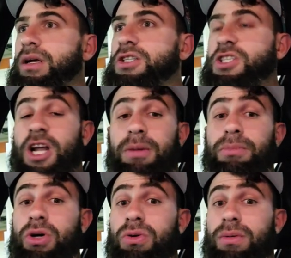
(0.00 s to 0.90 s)
Sun and
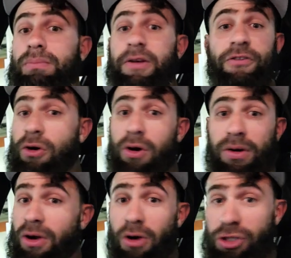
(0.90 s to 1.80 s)
Moon,
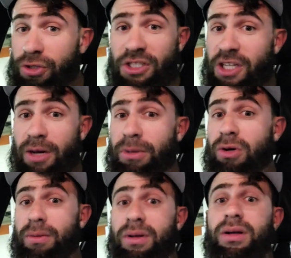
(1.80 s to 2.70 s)
before Ultra Sun and
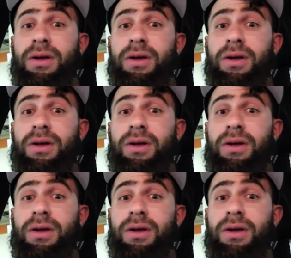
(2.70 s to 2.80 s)
Moon,